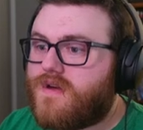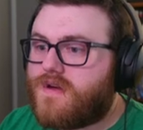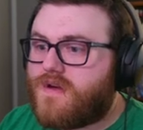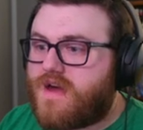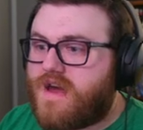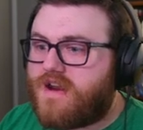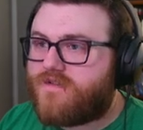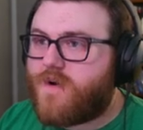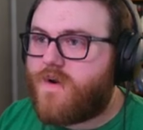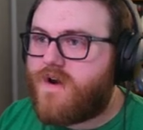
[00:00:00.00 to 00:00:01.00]
And of
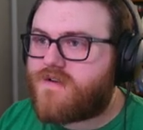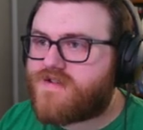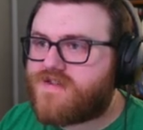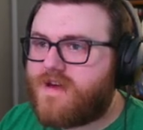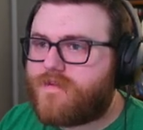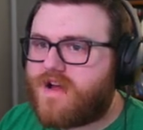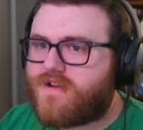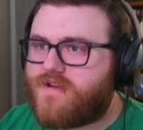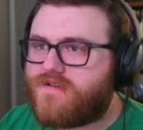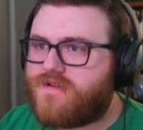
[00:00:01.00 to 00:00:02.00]
course, the
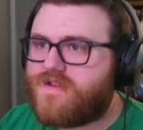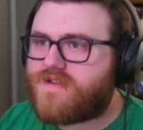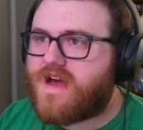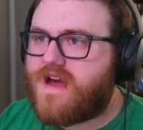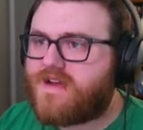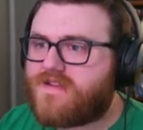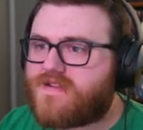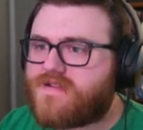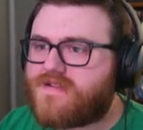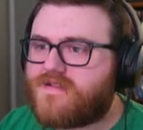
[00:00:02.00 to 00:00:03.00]
abductor
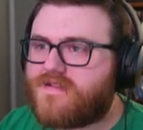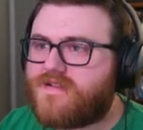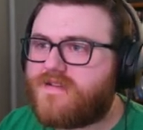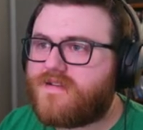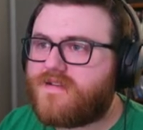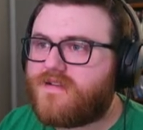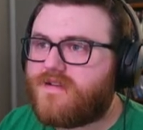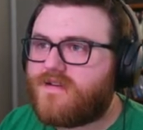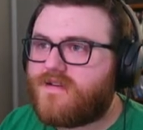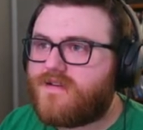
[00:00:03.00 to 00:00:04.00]
decides
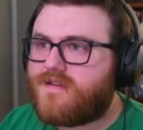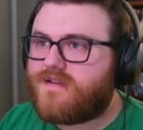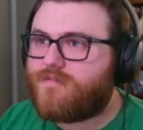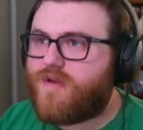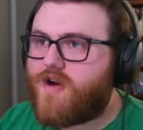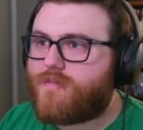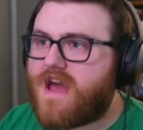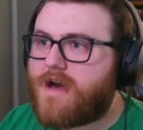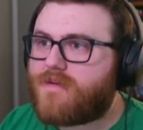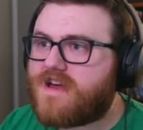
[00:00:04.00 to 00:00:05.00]
to burp
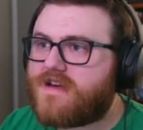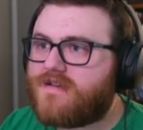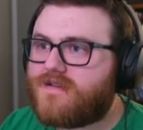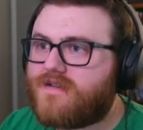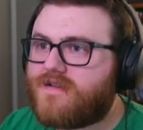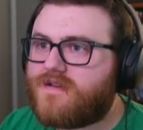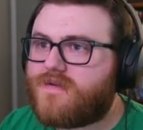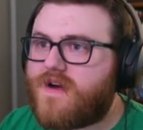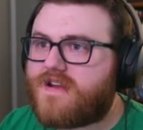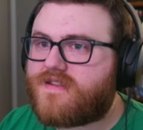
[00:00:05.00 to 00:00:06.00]
at me
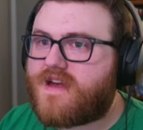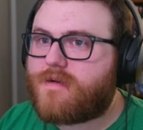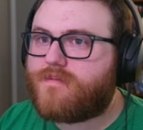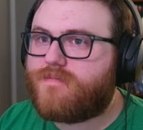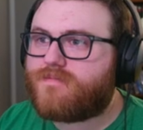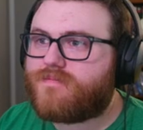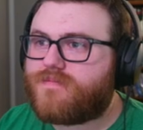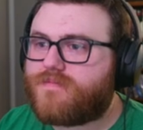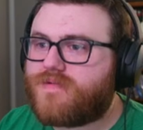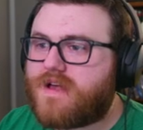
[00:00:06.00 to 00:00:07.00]
right as I
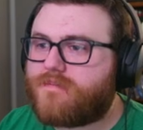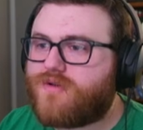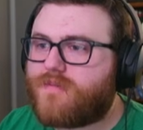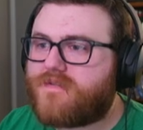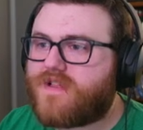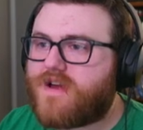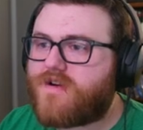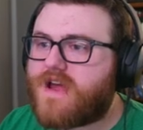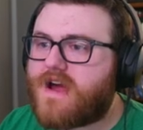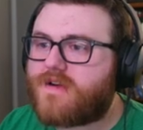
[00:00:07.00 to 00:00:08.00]
put my flare
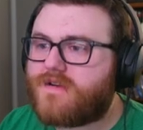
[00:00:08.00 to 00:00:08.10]
down.